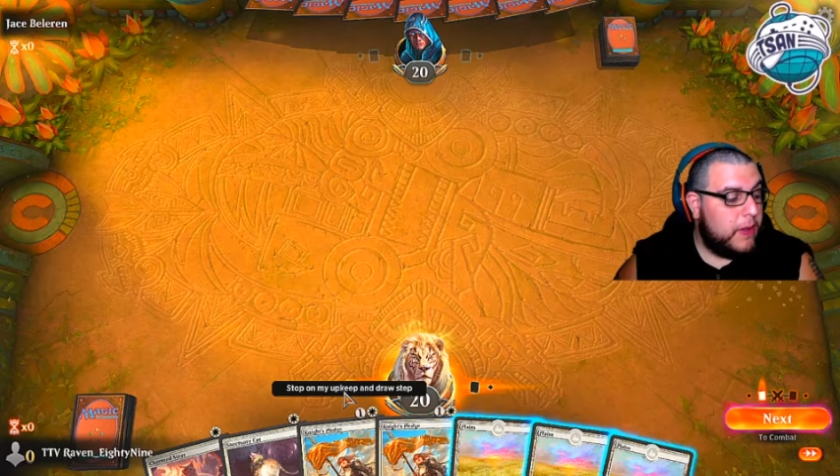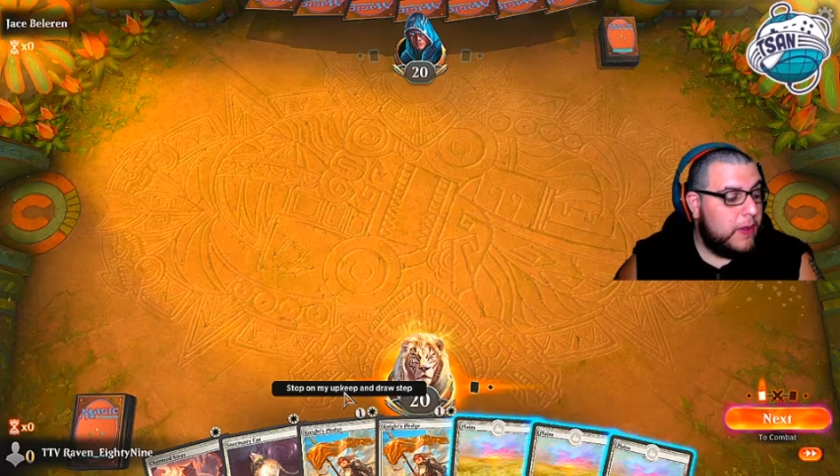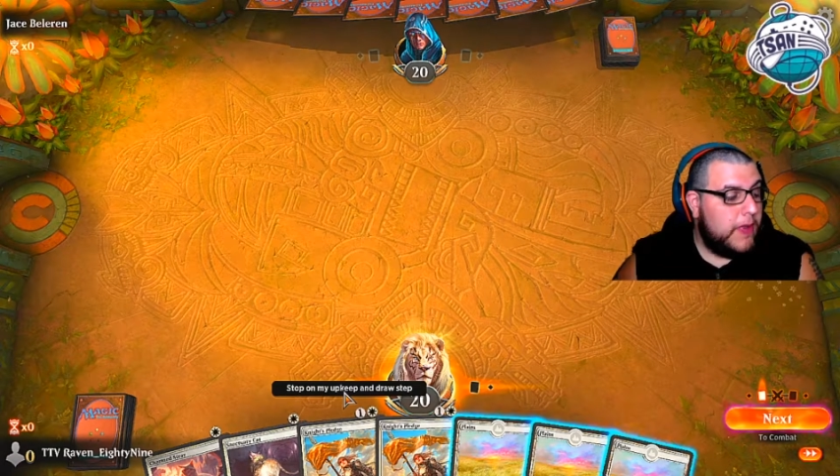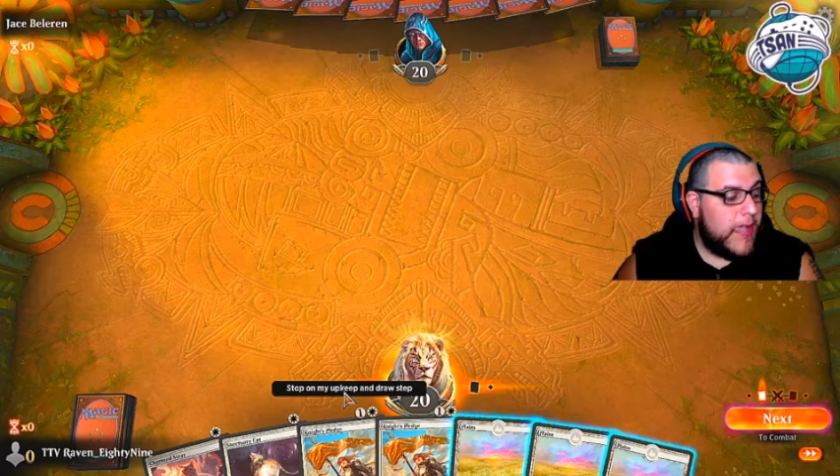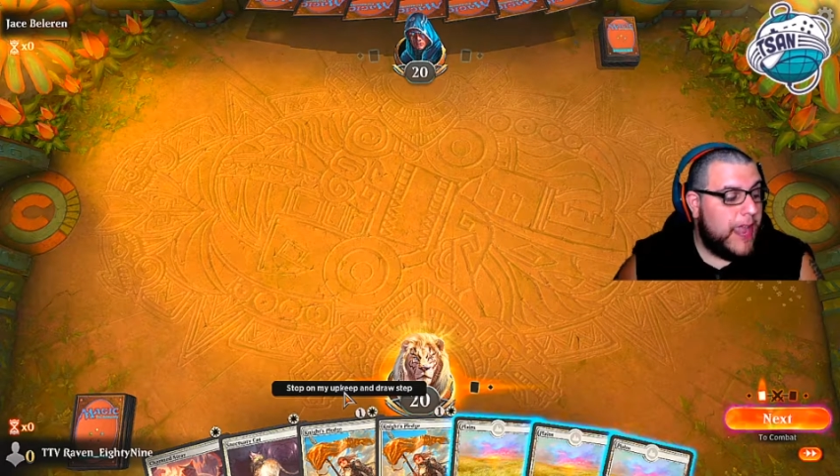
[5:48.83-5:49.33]

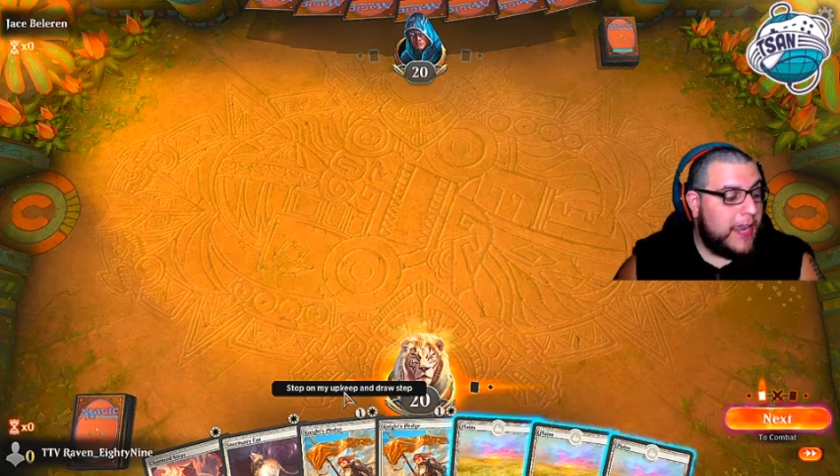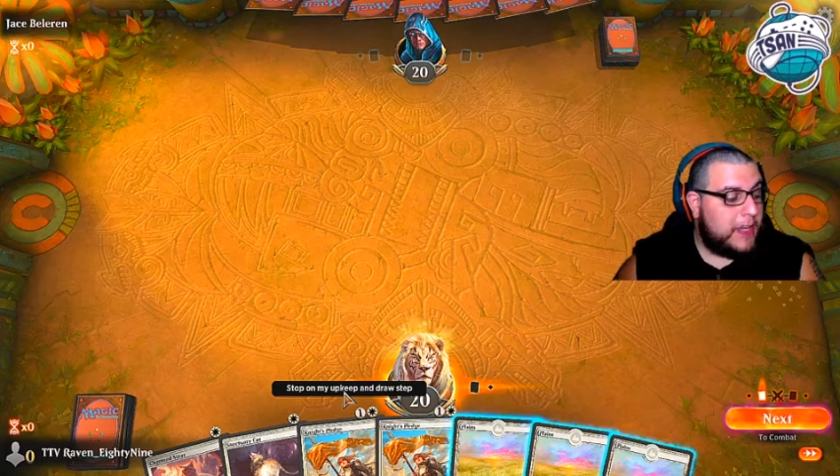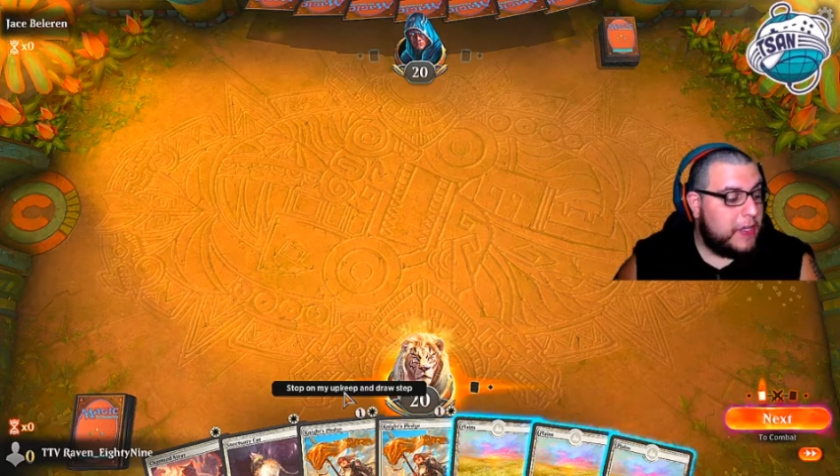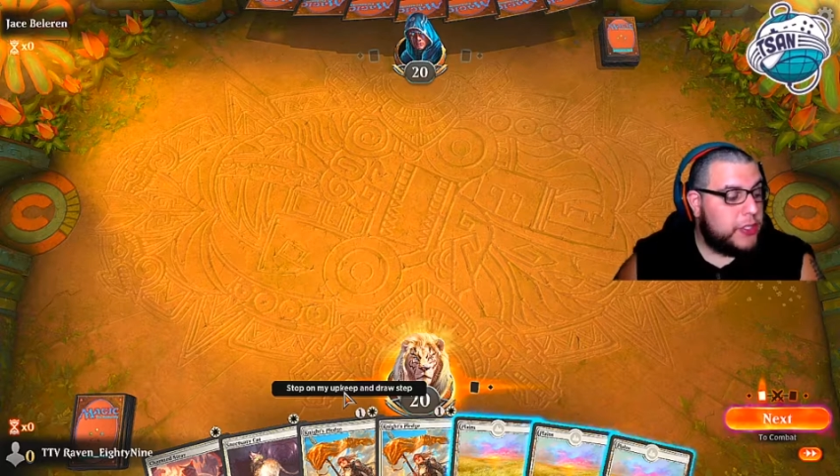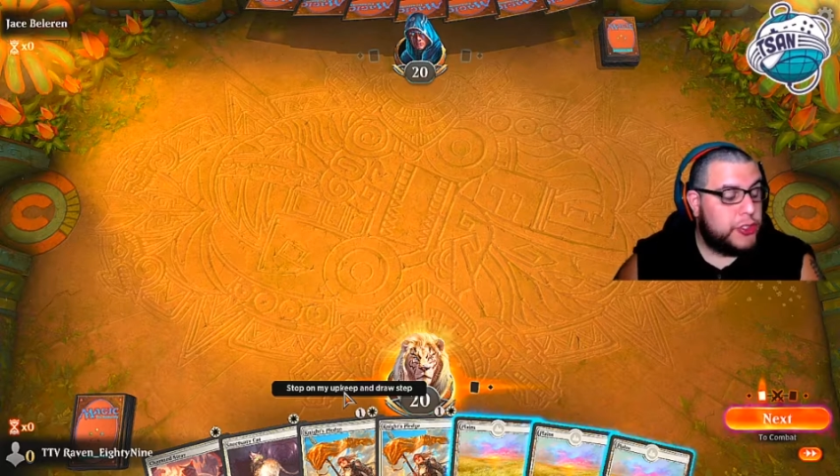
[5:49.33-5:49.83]
and
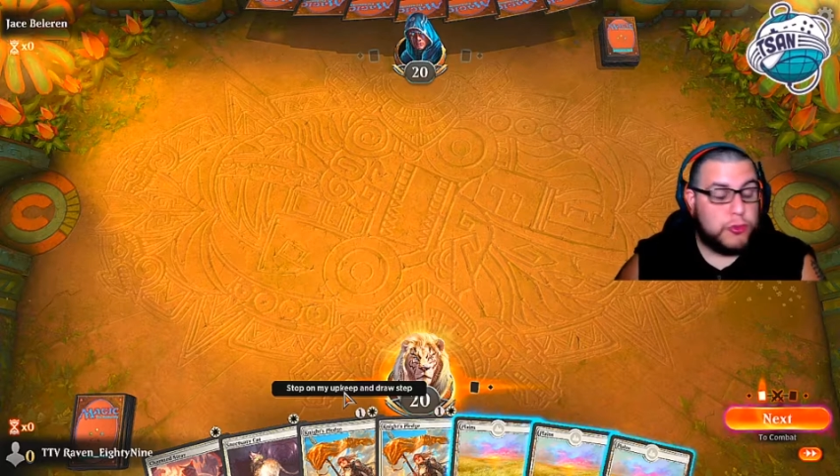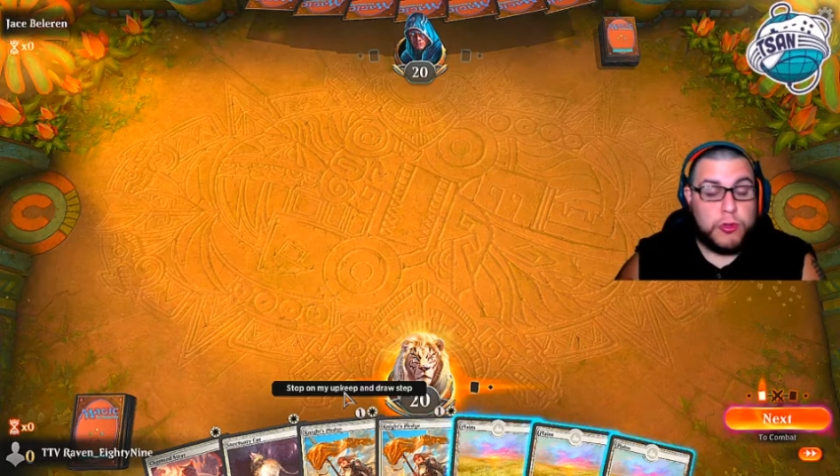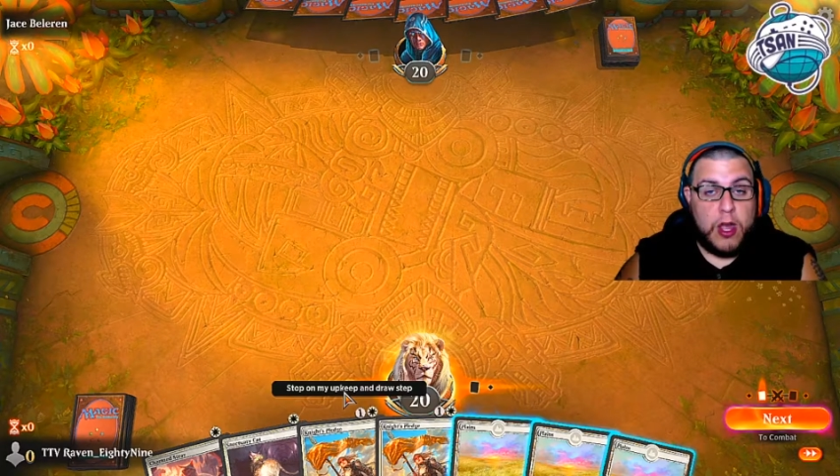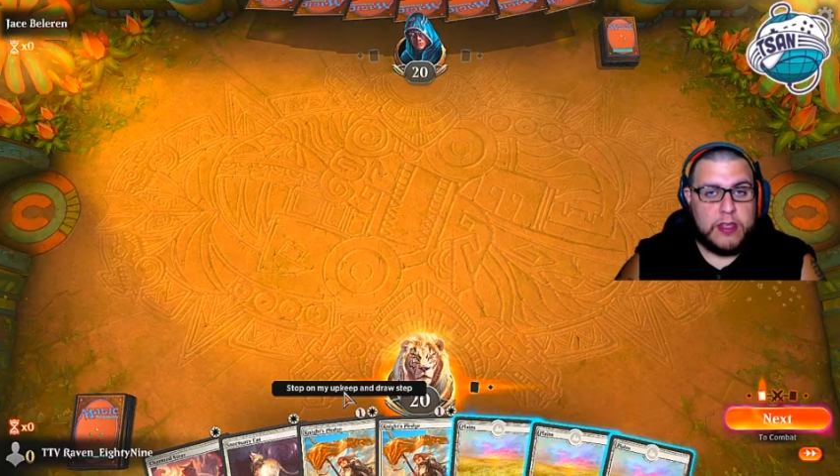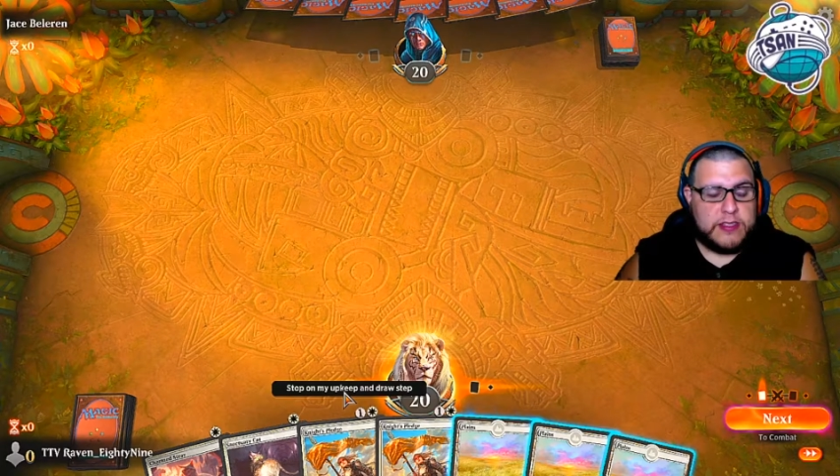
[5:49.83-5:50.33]

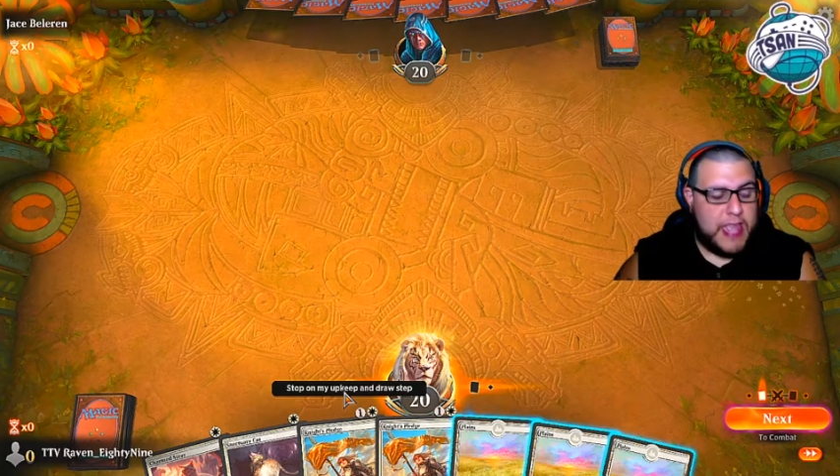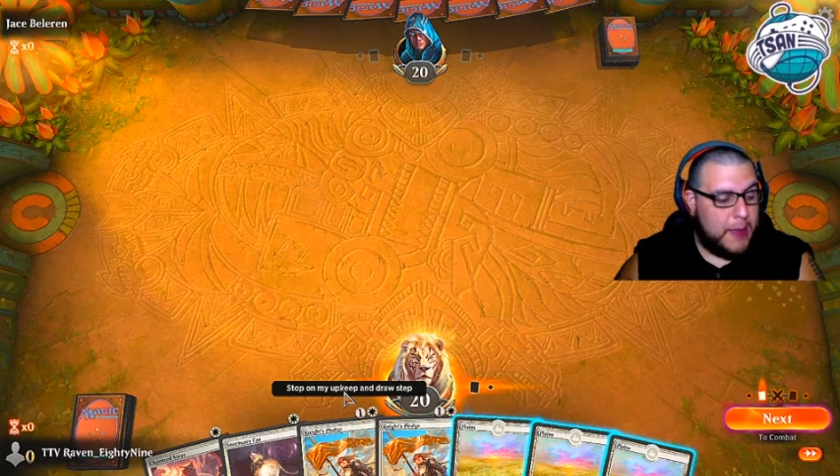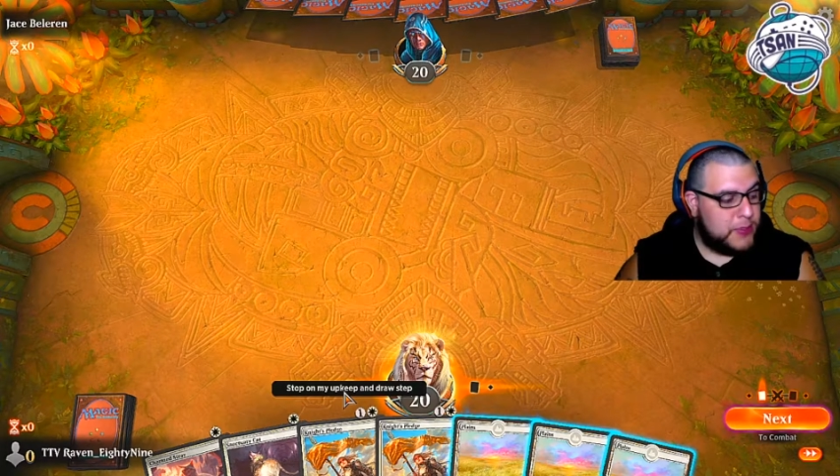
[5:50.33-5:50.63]
draw step.